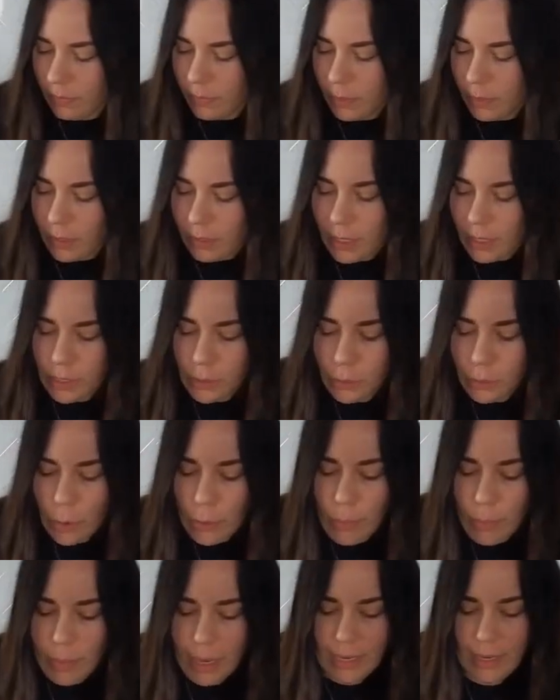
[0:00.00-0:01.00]
There's
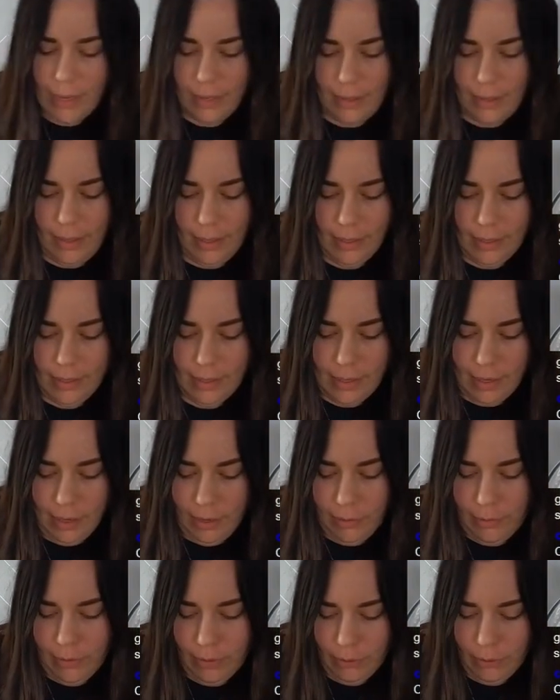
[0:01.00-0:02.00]
so many things that I
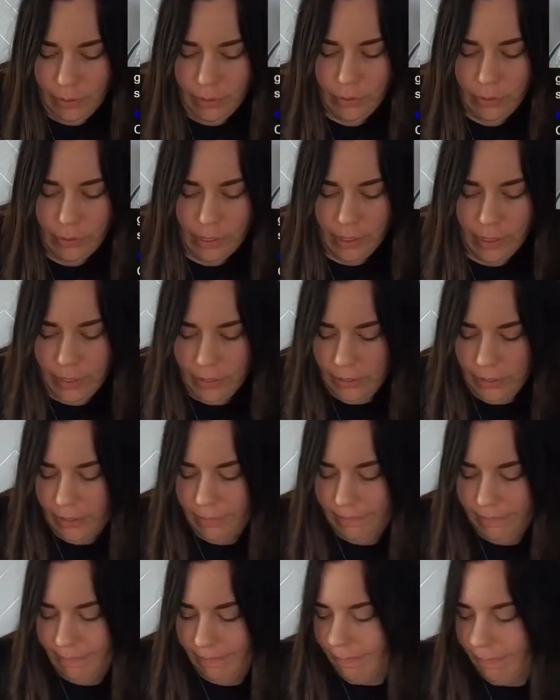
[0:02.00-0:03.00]
feel Australia just
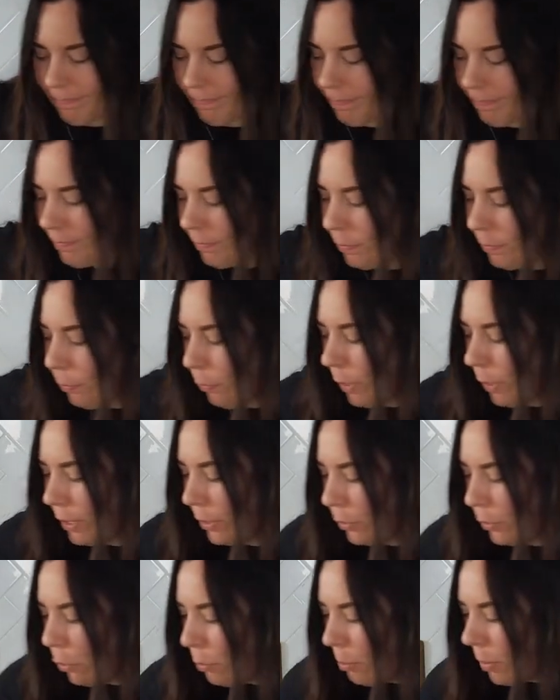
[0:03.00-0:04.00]

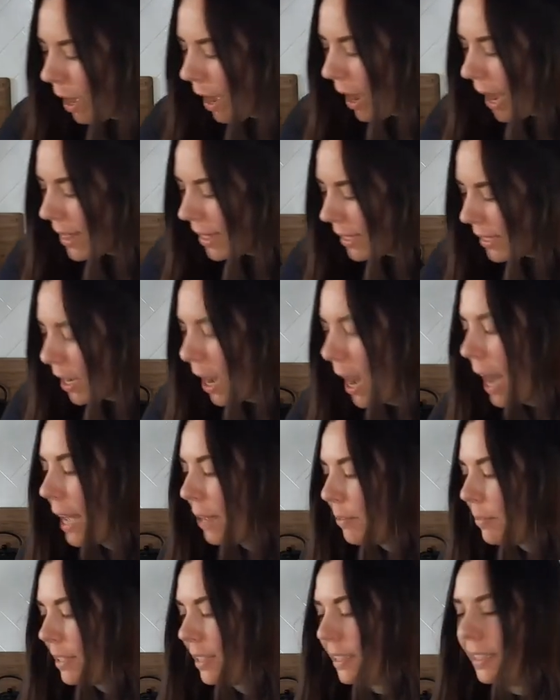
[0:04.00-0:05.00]
so behind the
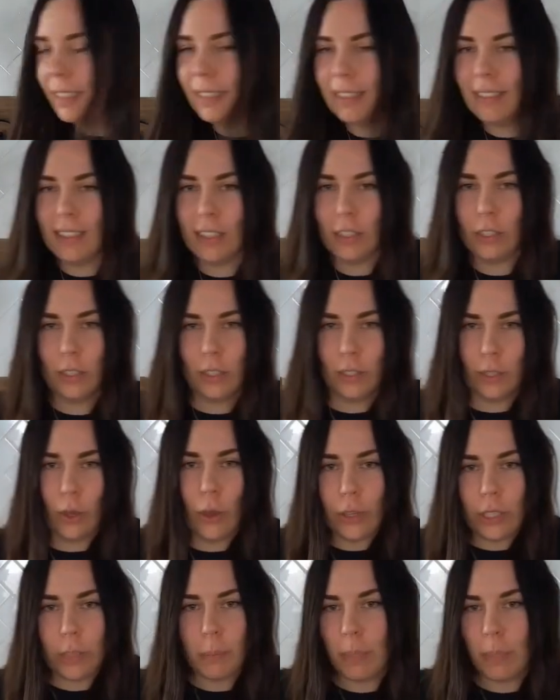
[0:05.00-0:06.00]
times in,
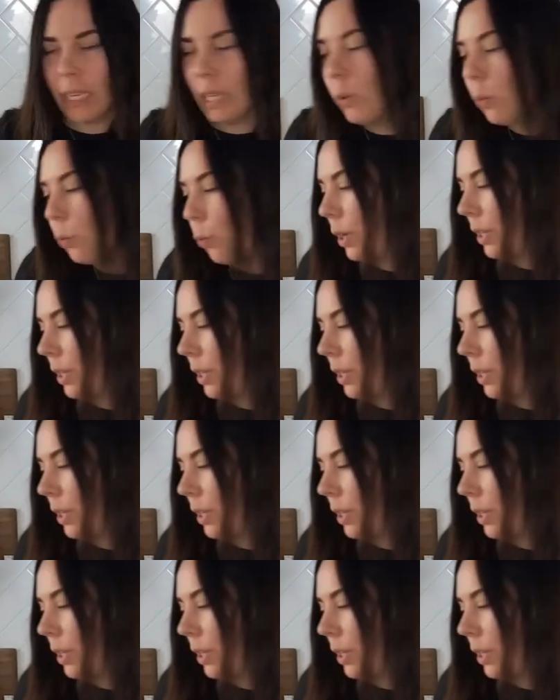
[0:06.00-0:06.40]
desserts being one